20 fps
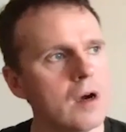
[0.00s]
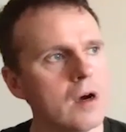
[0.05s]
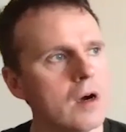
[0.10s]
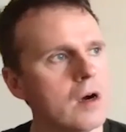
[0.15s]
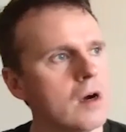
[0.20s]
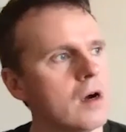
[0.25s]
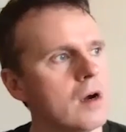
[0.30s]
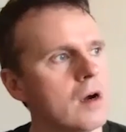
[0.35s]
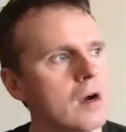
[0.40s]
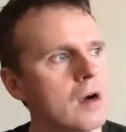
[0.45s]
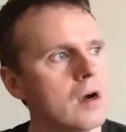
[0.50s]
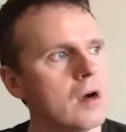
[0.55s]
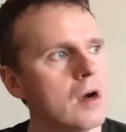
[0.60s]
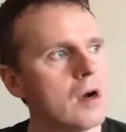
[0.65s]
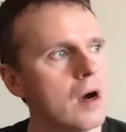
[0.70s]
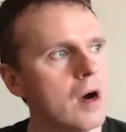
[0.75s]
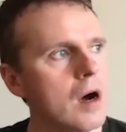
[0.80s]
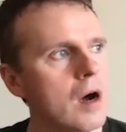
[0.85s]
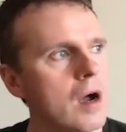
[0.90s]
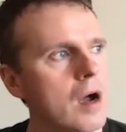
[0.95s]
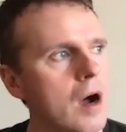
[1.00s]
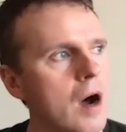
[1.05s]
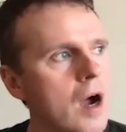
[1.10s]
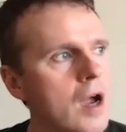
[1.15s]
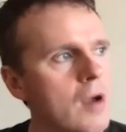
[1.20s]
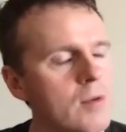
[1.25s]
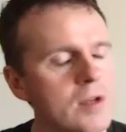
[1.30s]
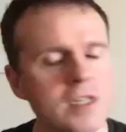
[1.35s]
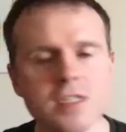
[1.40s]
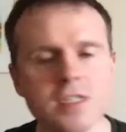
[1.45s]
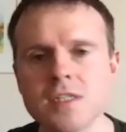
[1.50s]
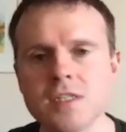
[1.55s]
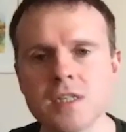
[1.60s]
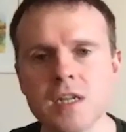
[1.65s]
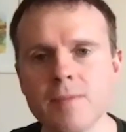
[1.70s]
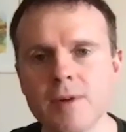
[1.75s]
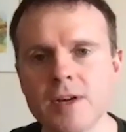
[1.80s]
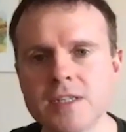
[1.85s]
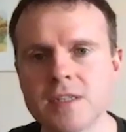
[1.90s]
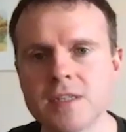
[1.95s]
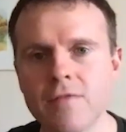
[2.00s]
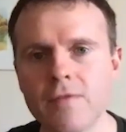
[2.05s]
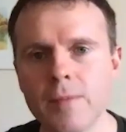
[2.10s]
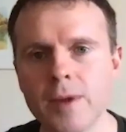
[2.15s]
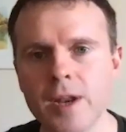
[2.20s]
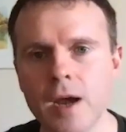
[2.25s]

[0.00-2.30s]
uh, I would consider myself.